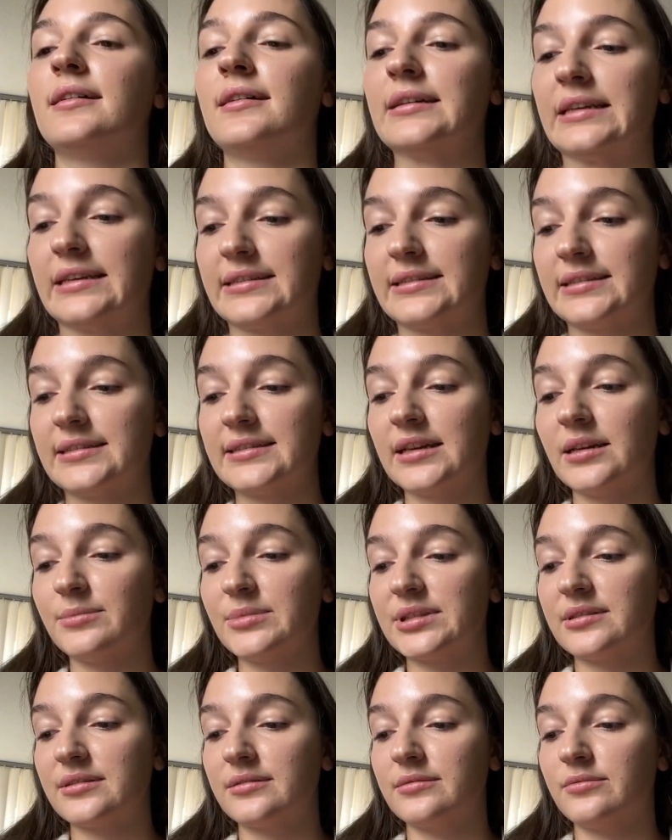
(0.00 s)
yes, it's
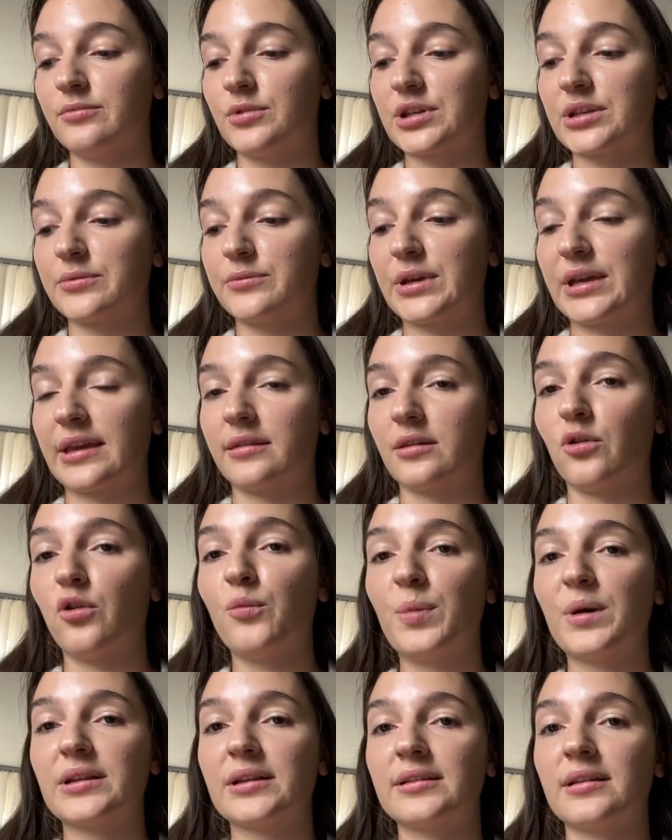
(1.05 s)
something what we can
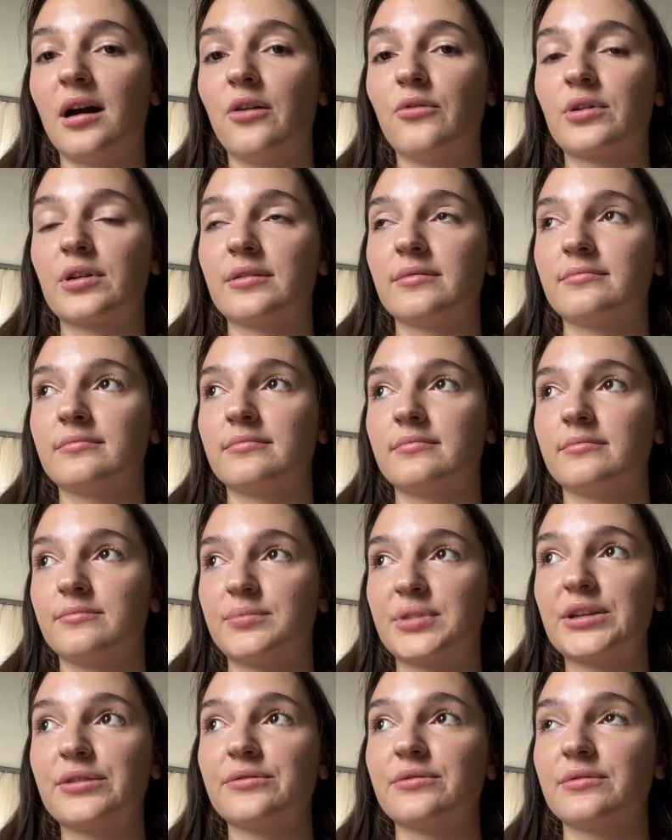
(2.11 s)
open in
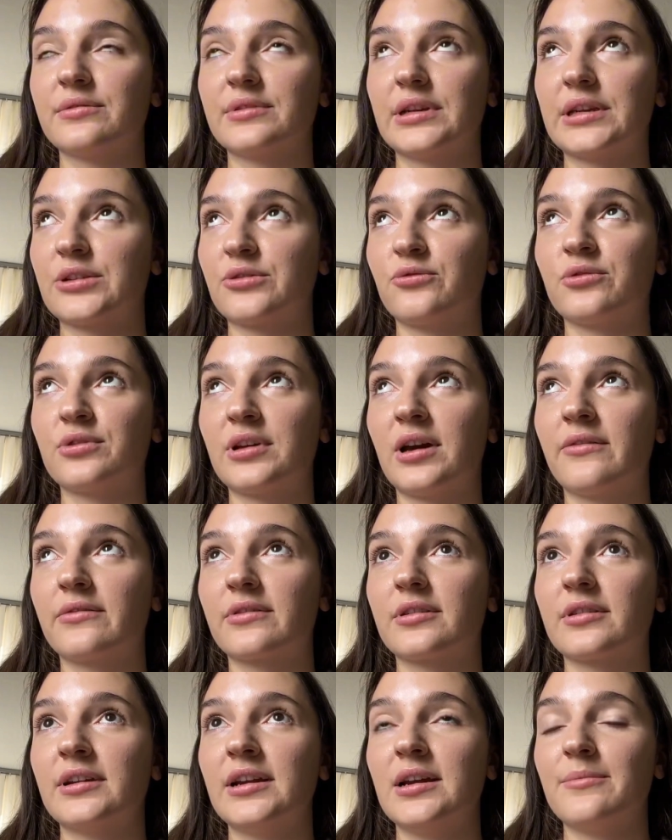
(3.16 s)
on
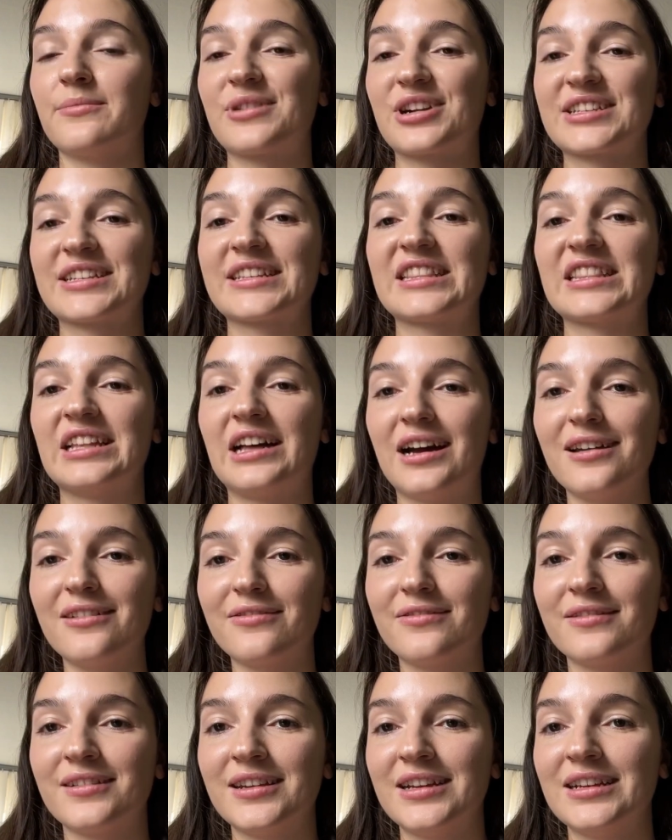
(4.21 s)
our present life,